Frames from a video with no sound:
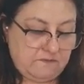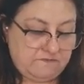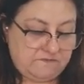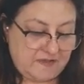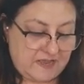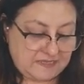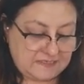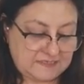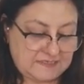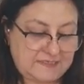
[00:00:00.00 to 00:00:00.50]

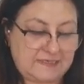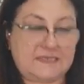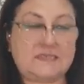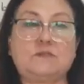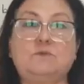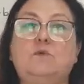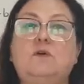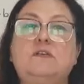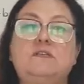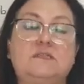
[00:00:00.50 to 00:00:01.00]

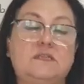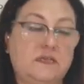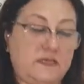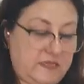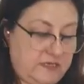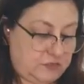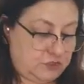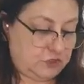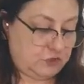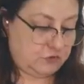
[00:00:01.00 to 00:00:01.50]
fastest was the
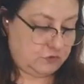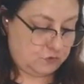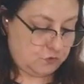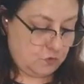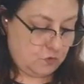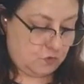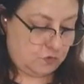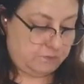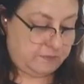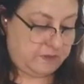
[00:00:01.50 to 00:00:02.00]
kitchen
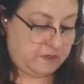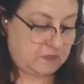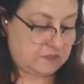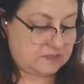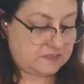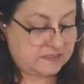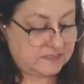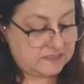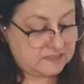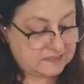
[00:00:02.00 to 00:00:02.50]
roll
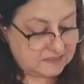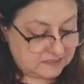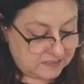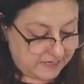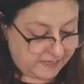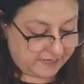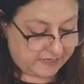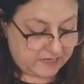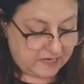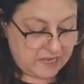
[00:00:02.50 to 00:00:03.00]
because it is
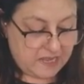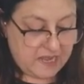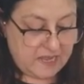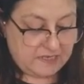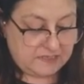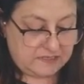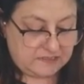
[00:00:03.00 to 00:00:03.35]
thick.